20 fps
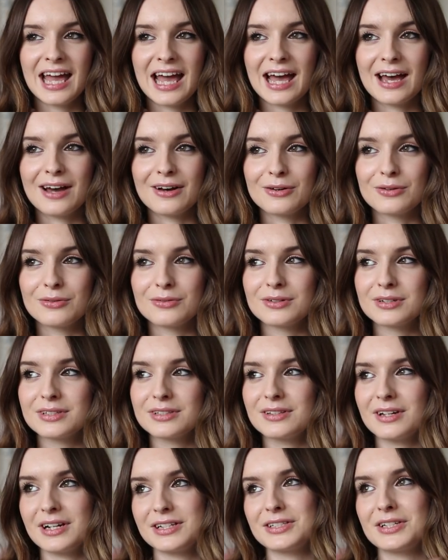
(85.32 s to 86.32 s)
how,
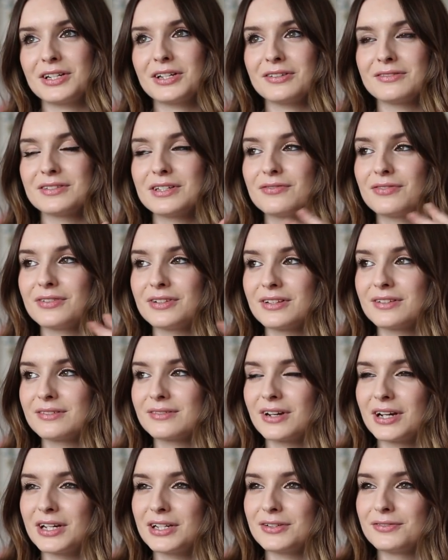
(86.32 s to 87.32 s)
I don't know,
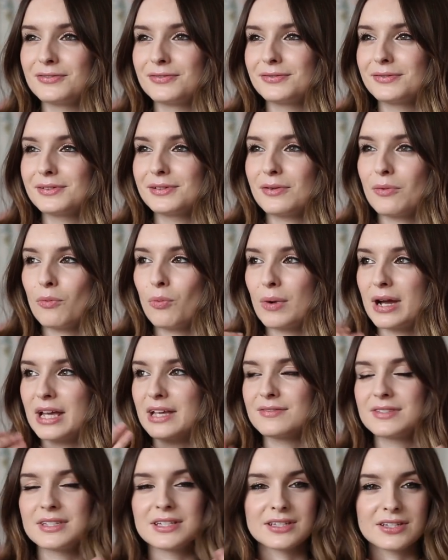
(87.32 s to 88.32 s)
different kind of
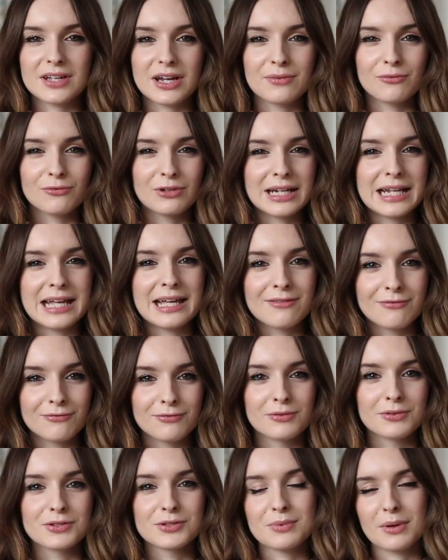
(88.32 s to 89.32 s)
waves in time really
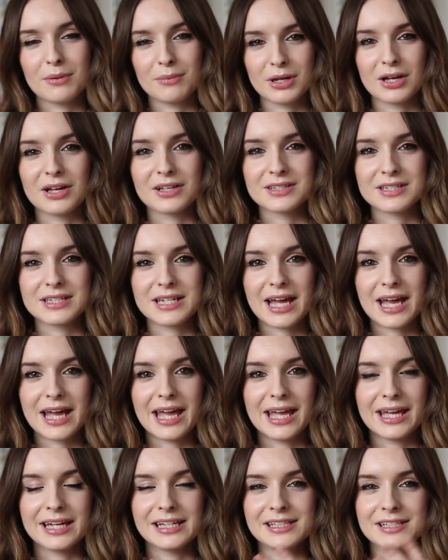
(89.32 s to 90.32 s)
influence where we are
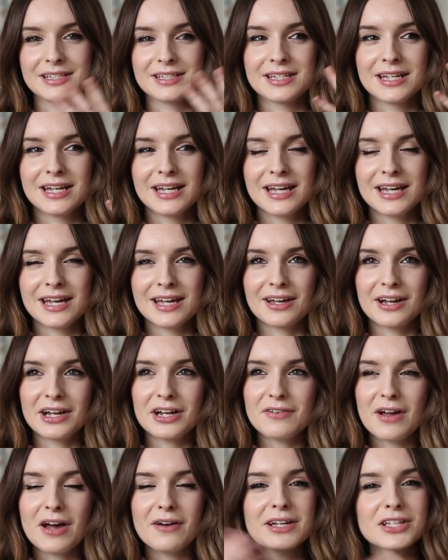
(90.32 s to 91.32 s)
today and
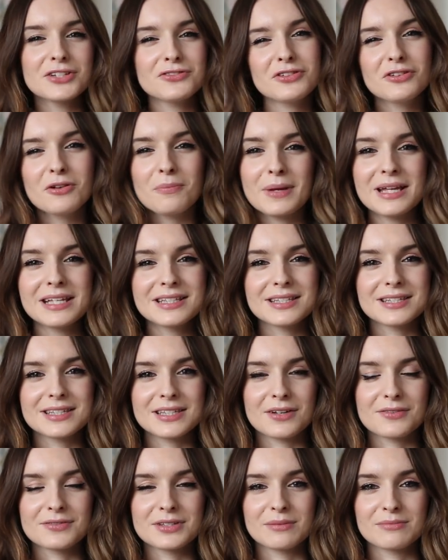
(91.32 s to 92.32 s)
kind of how history repeats
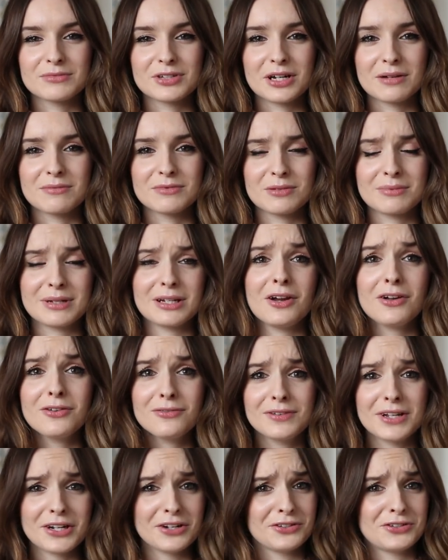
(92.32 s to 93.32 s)
itself sometimes. I mean,
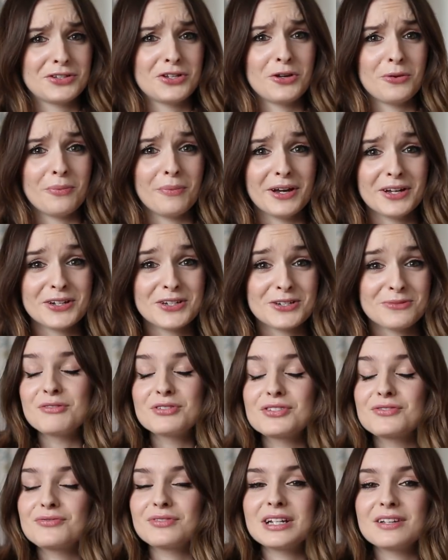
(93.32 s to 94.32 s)
hopefully not too much. It
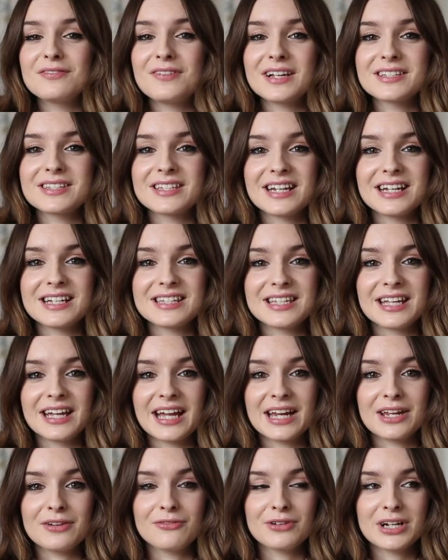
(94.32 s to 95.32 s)
was just really
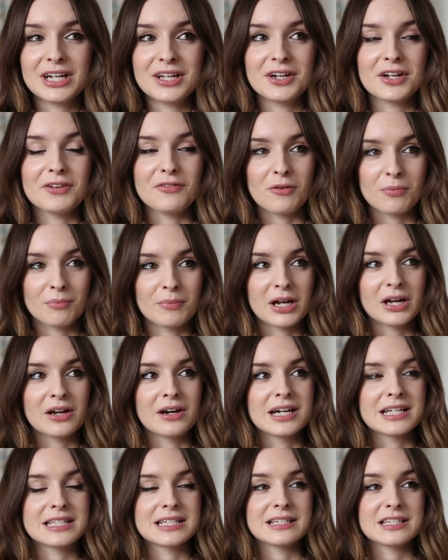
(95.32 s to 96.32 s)
fascinating and it really kind of opened my
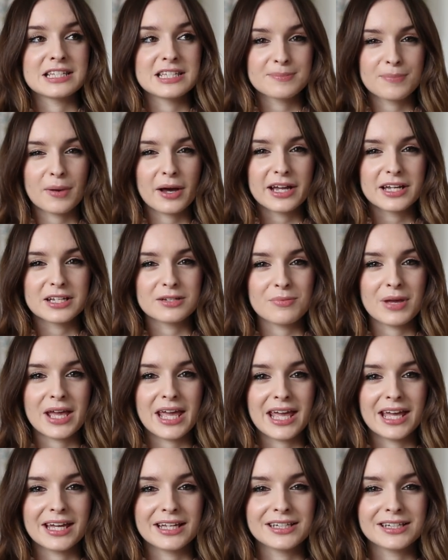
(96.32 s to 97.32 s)
eyes and inspired
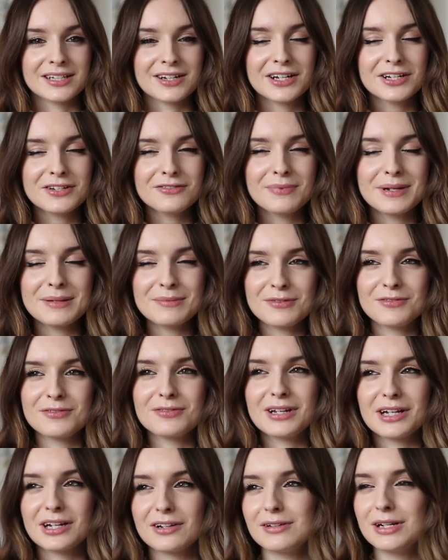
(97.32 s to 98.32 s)
me and kind of made me
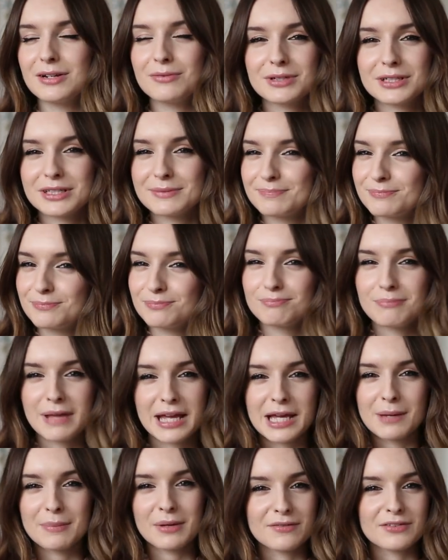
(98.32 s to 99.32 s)
feel like I really want to
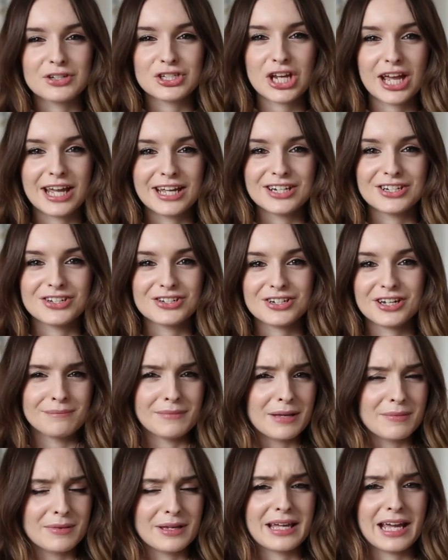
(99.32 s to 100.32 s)
make a bit of a change.
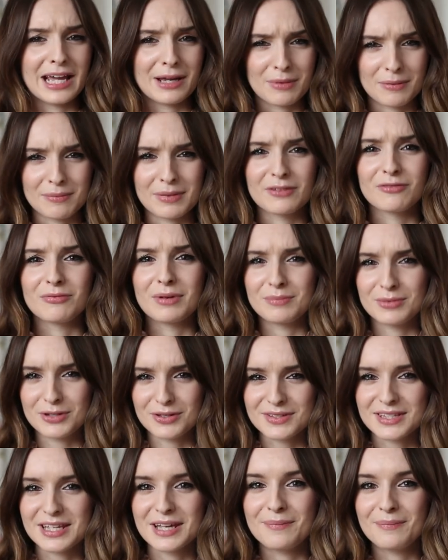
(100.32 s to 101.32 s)
Maybe gave it both my
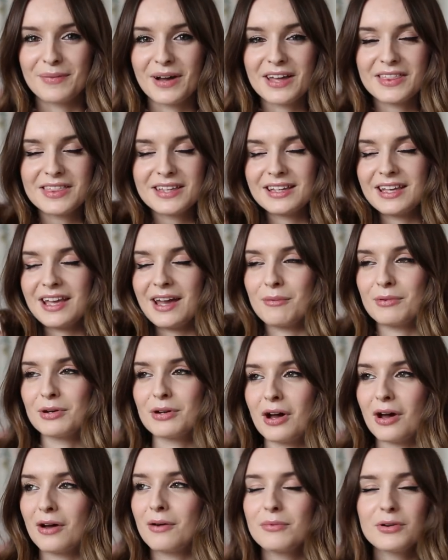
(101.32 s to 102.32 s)
boots here, but I think, yeah,
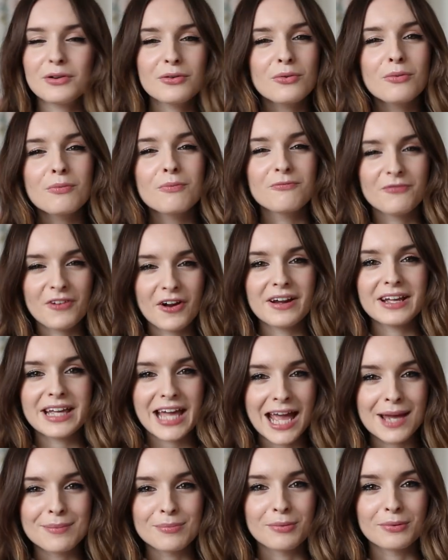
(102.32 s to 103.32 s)
we're all very
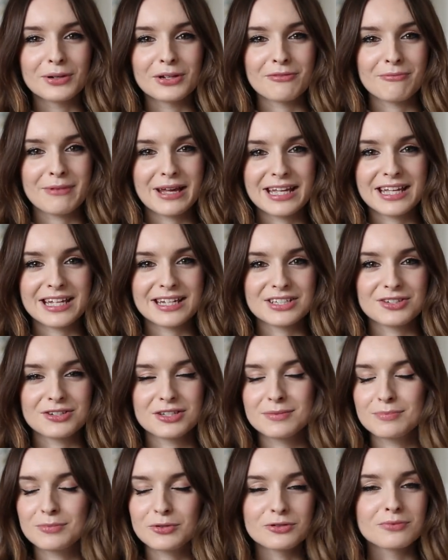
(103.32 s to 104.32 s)
capable of making
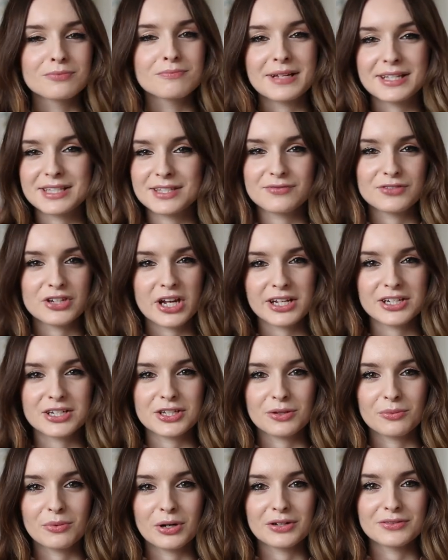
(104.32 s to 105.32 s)
small bits of change
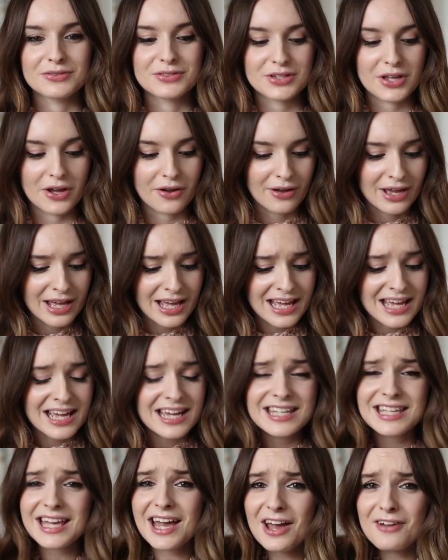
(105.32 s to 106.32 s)
in the world. So
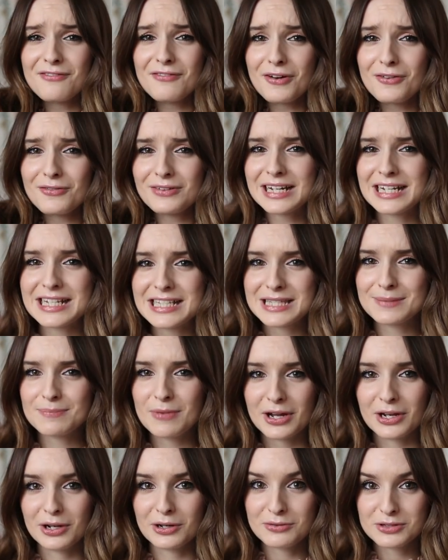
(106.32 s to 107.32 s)
yeah, I felt really
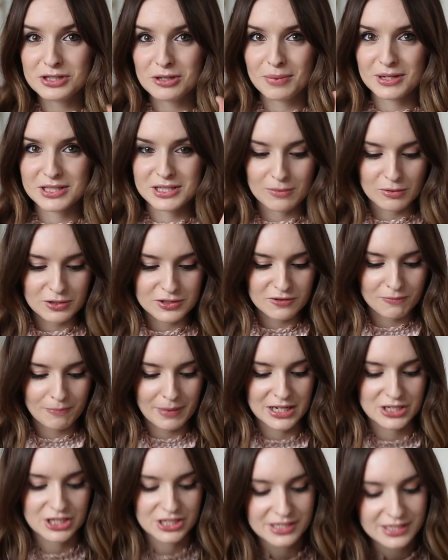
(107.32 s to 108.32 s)
inspired. I also picked up lots of
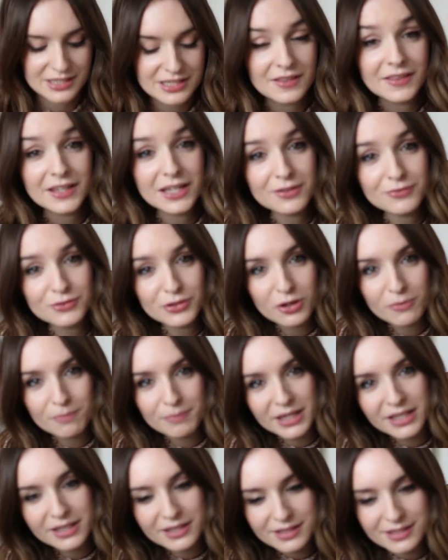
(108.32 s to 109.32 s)
badges in the gift shop
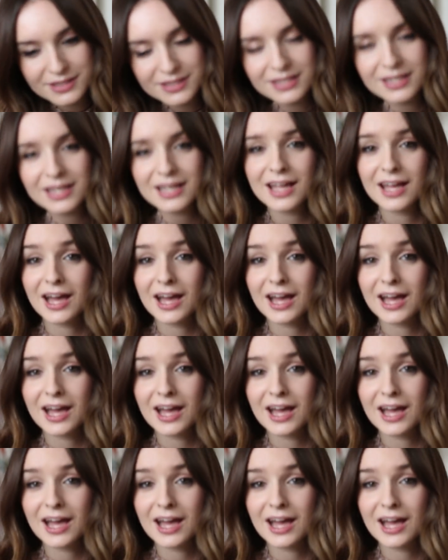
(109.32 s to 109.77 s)
because